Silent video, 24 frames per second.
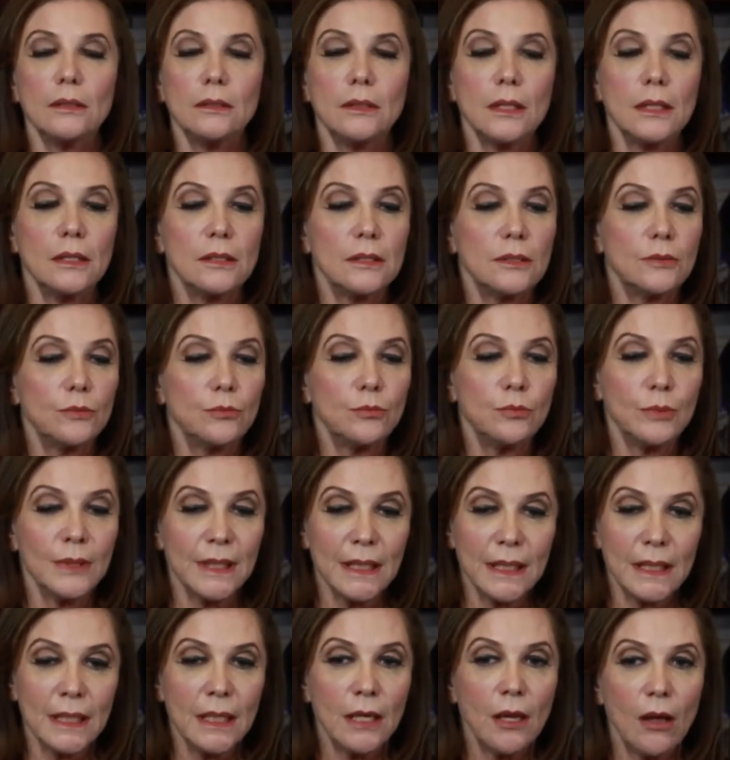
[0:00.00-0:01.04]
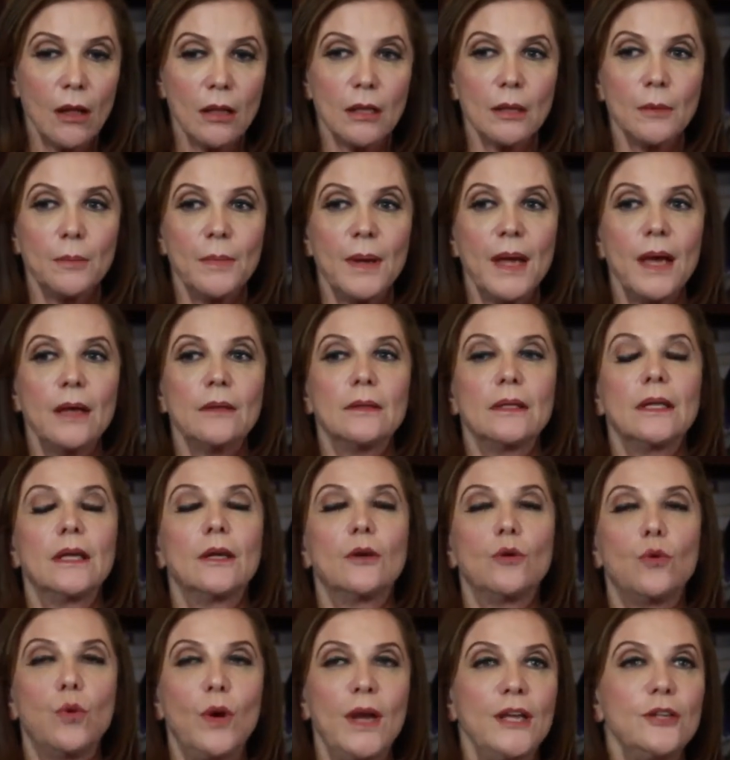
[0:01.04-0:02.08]
It's really all about the
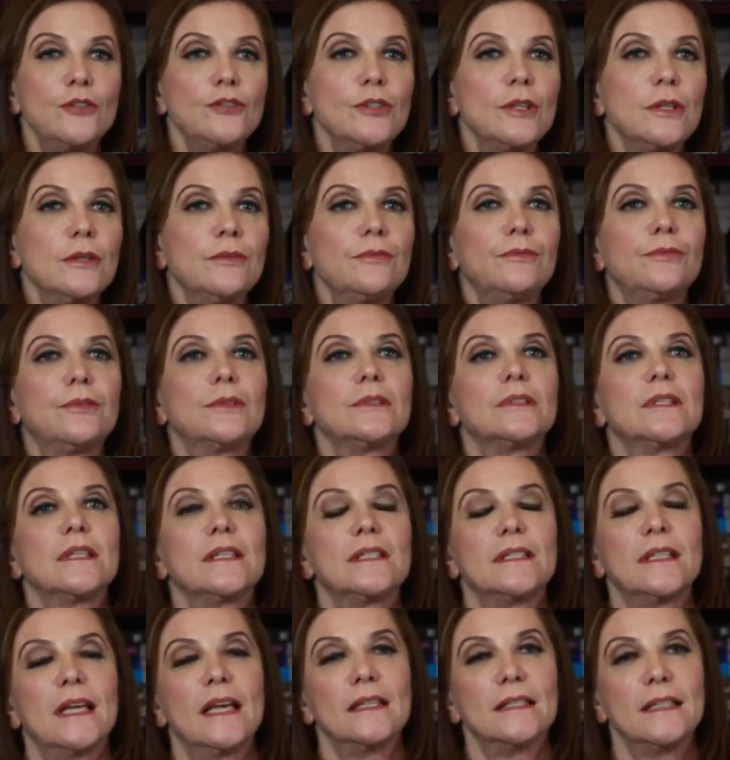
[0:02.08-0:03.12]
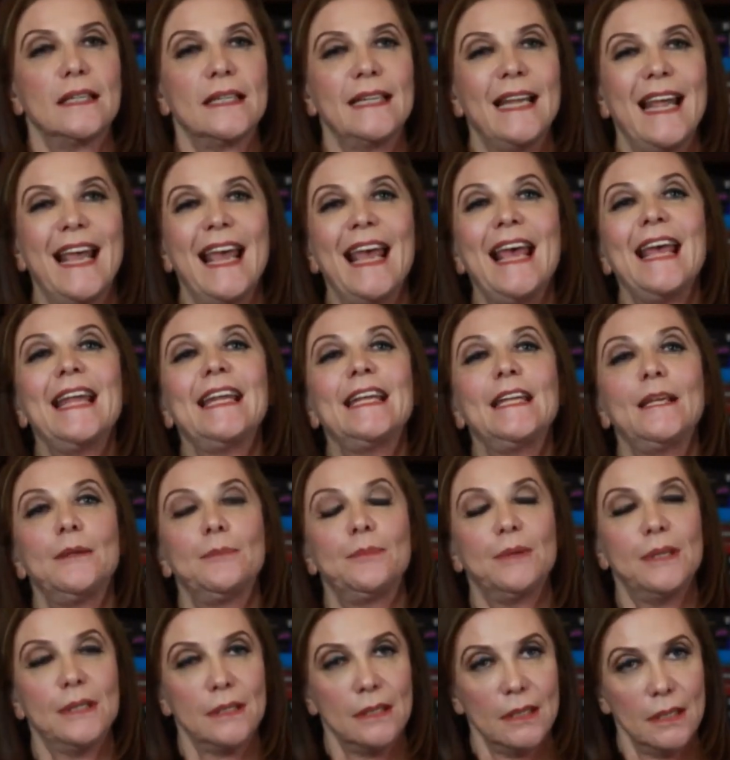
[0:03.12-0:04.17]
equation for success in any
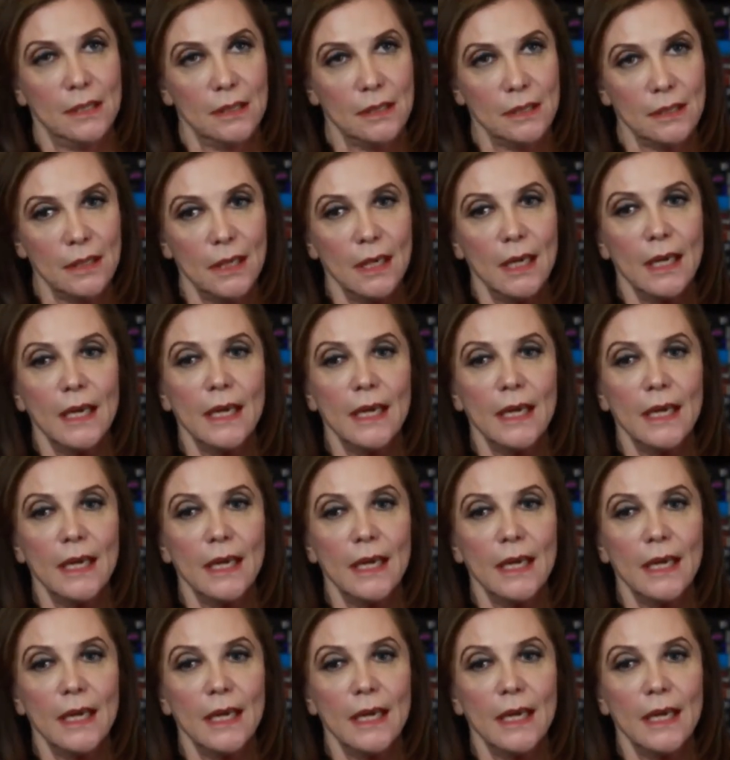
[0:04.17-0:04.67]
business